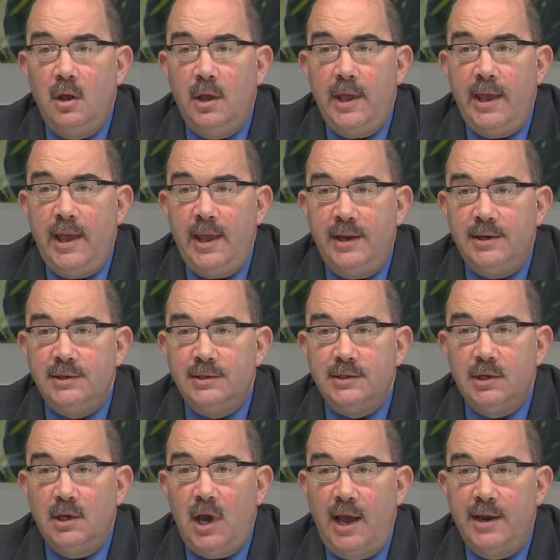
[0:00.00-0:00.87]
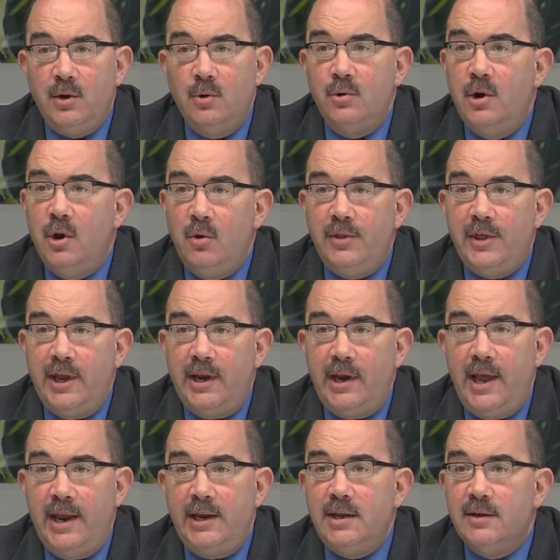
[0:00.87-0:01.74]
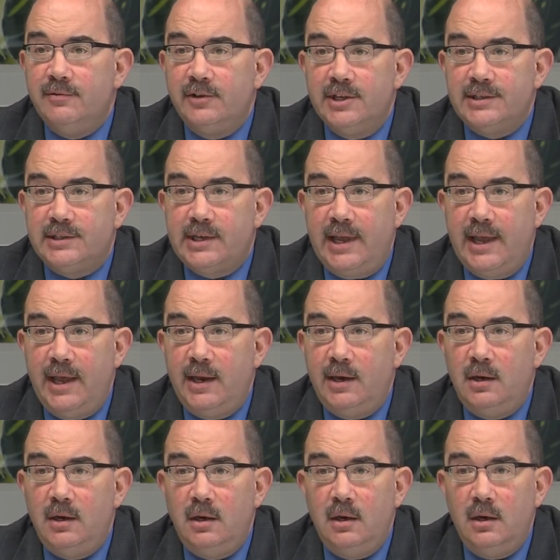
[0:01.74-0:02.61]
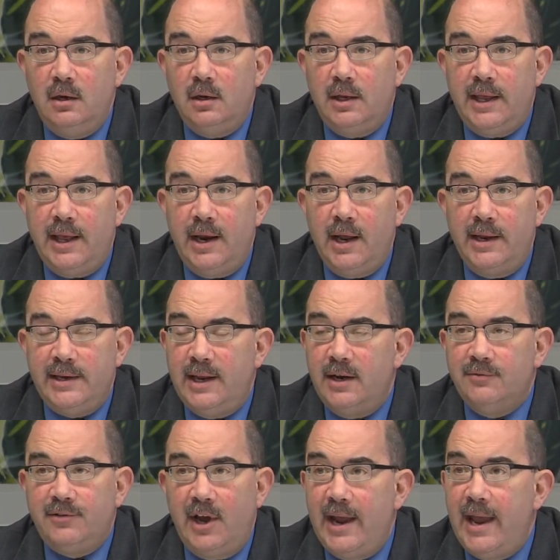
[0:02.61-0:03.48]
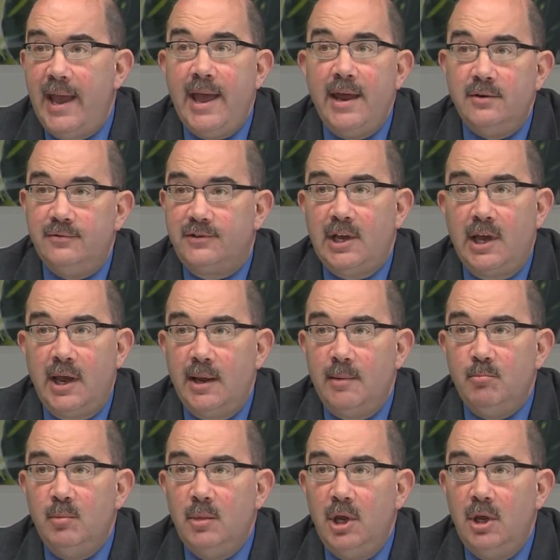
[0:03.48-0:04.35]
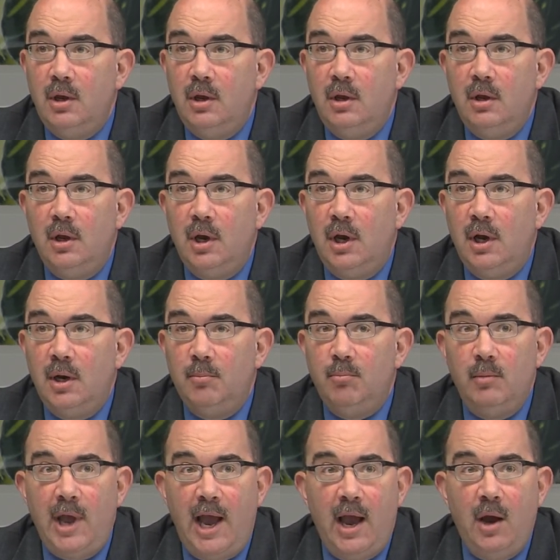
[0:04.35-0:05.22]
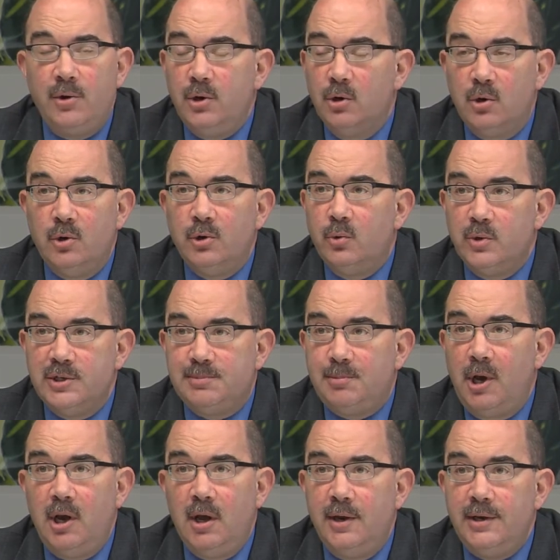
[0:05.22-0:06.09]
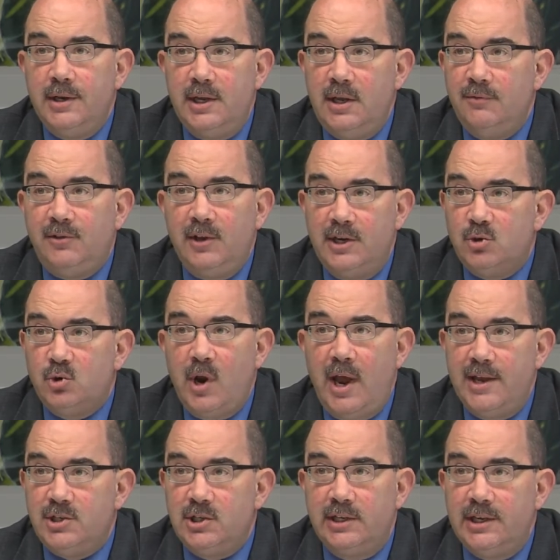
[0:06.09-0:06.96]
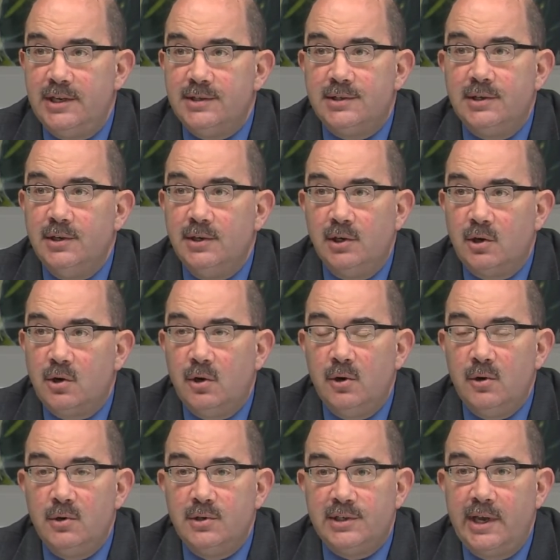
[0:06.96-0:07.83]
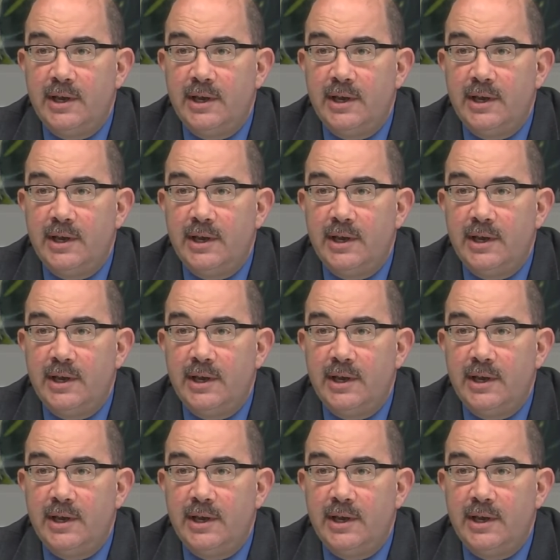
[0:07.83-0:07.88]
And I don't know that any of us can identify ahead of time how you're going to respond if a tragic incident occurs.